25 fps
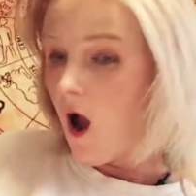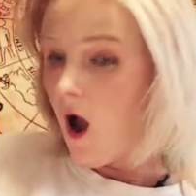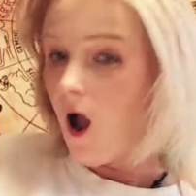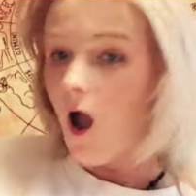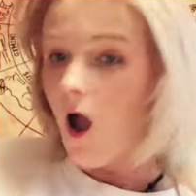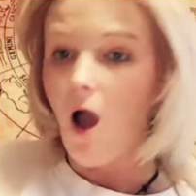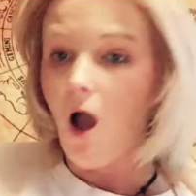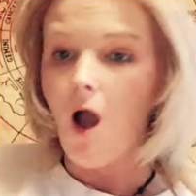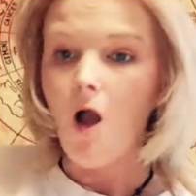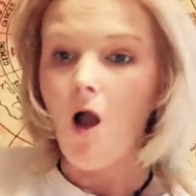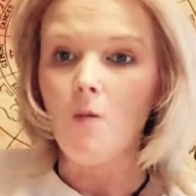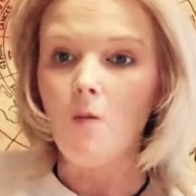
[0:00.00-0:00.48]

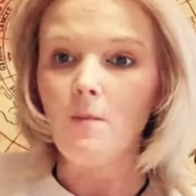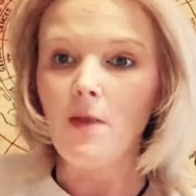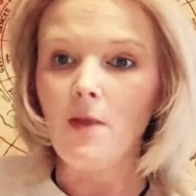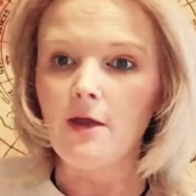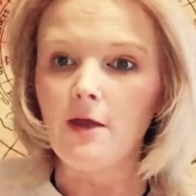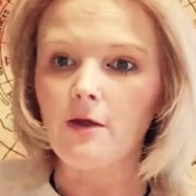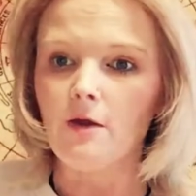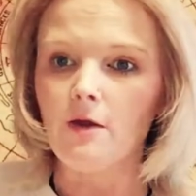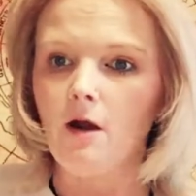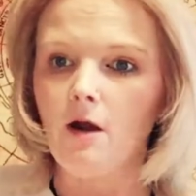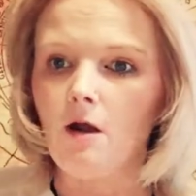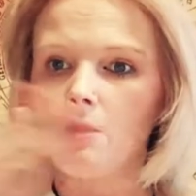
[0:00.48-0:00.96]
Oh my
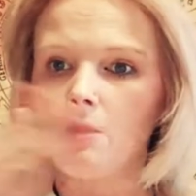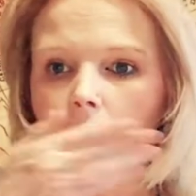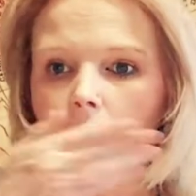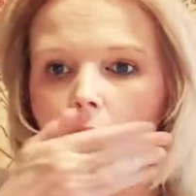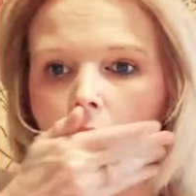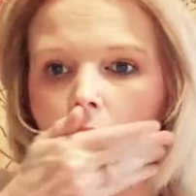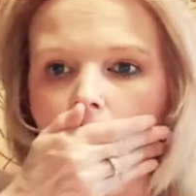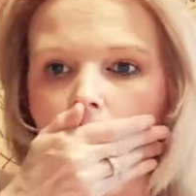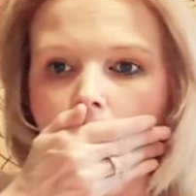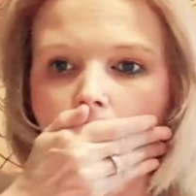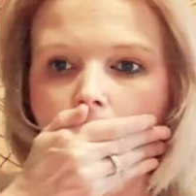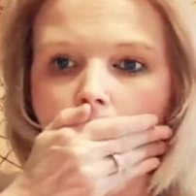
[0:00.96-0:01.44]
god.
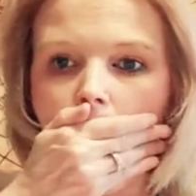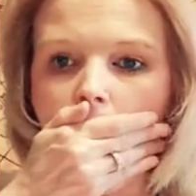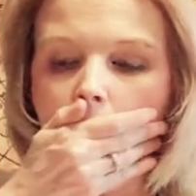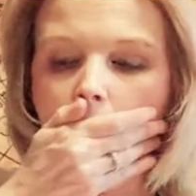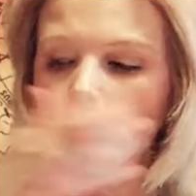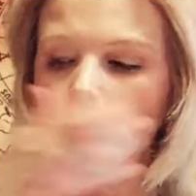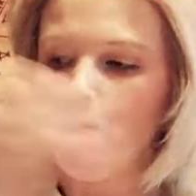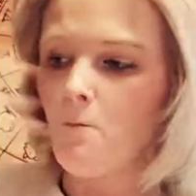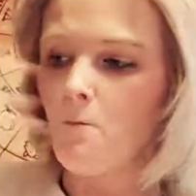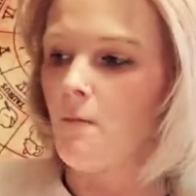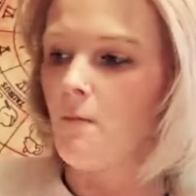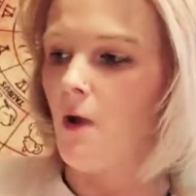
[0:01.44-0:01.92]

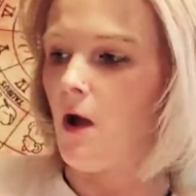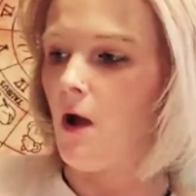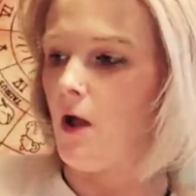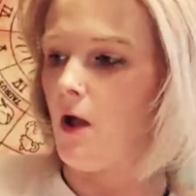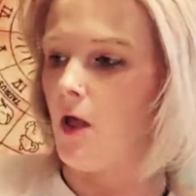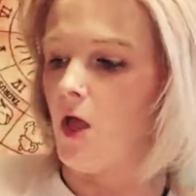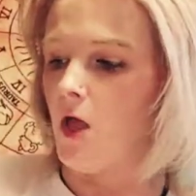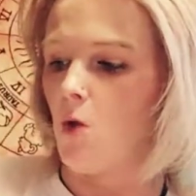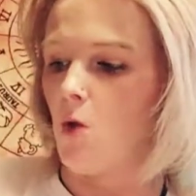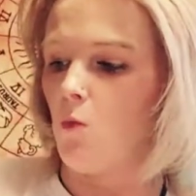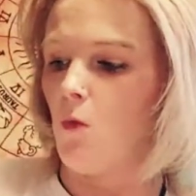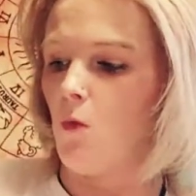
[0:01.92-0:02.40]
My,
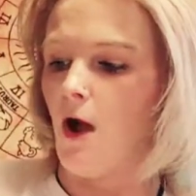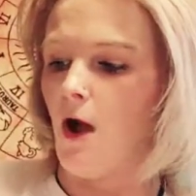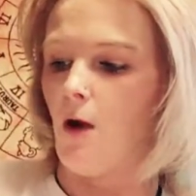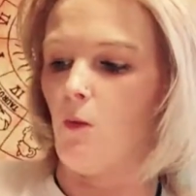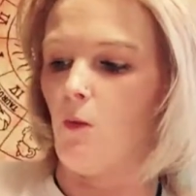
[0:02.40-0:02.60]
wow.